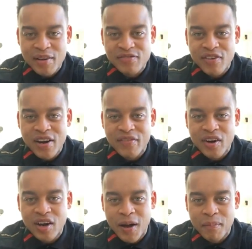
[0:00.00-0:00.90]
It's very,
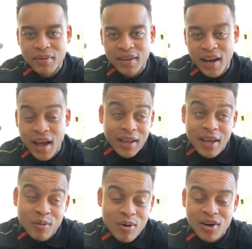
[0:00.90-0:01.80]
very humbling. I
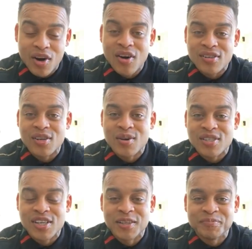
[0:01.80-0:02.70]
like working hard, so it's good.